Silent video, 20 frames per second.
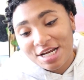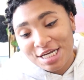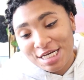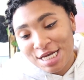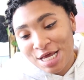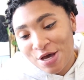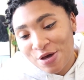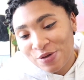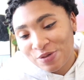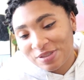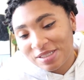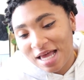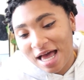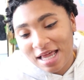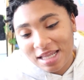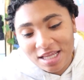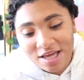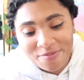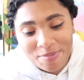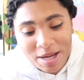Notes,
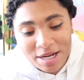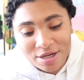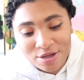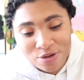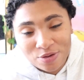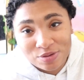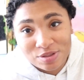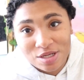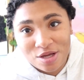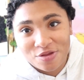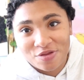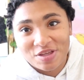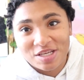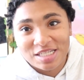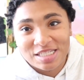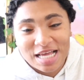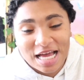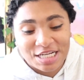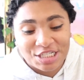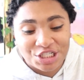I love my notes.
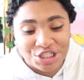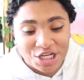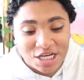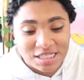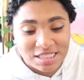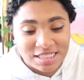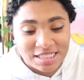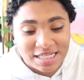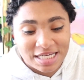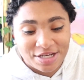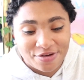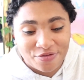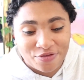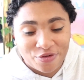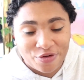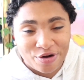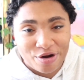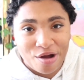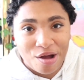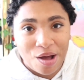This I just did
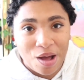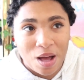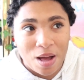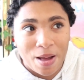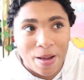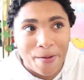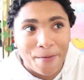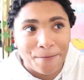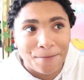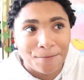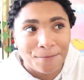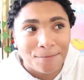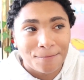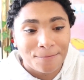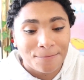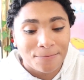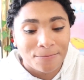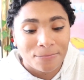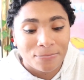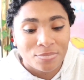for
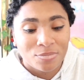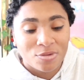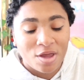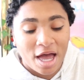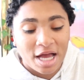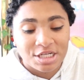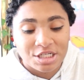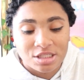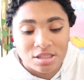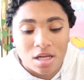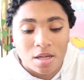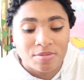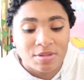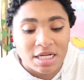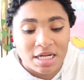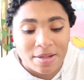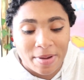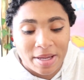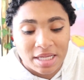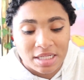I just
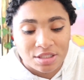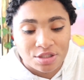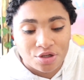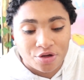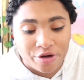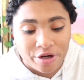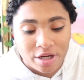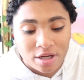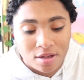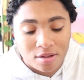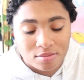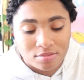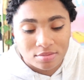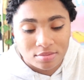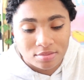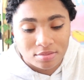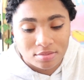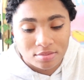updated my Instagram